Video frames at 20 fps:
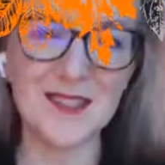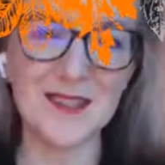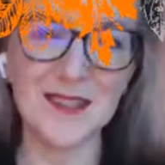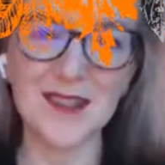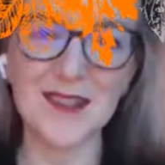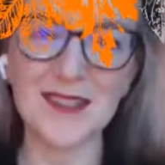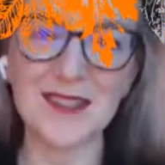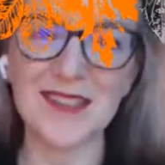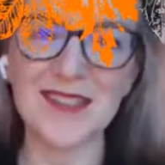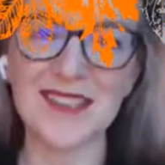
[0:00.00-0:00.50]

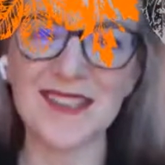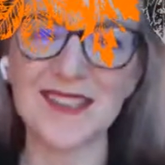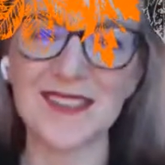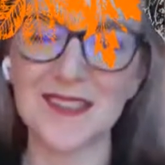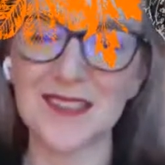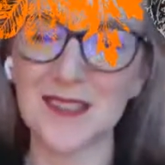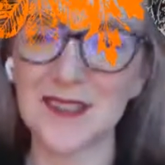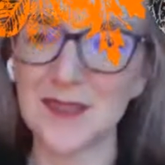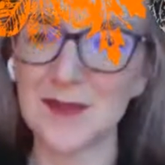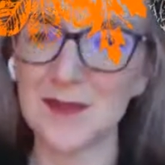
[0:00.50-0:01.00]
Do the
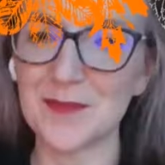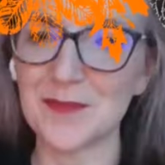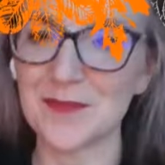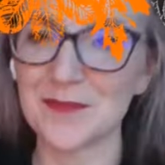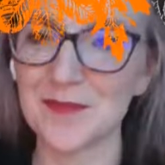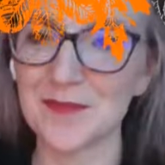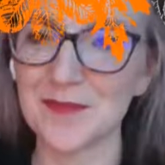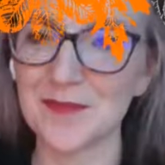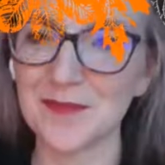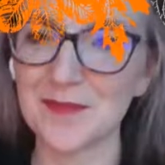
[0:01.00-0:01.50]
kitten.
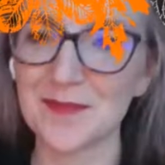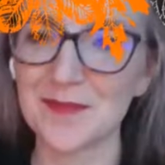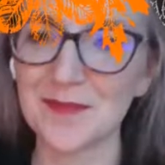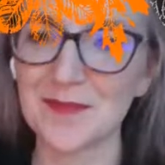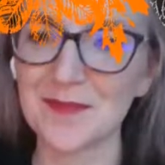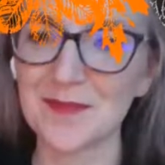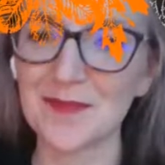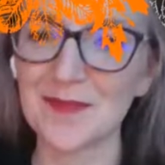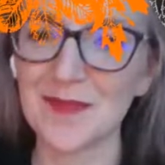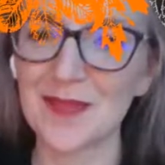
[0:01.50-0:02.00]

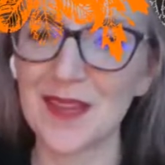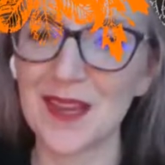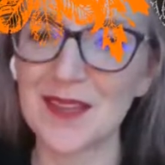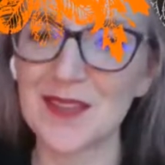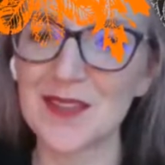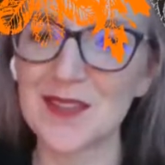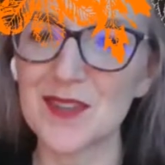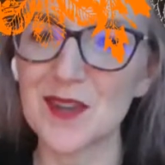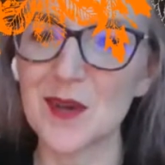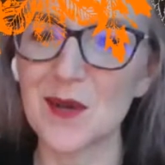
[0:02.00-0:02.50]

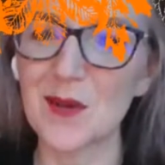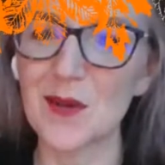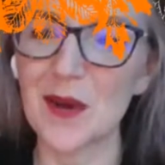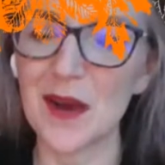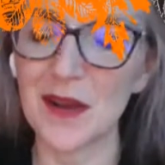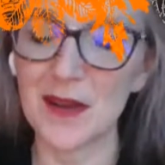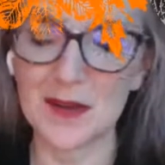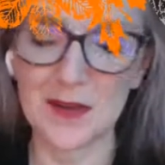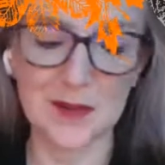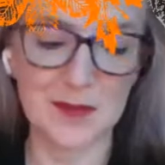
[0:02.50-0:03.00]

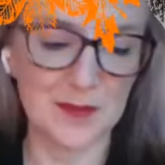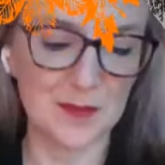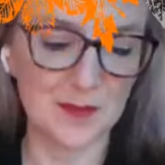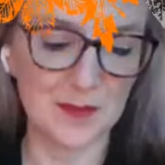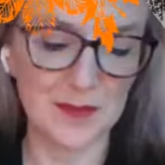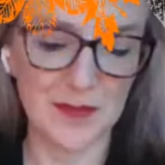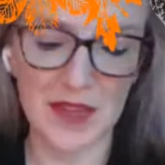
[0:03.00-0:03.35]
So, uh,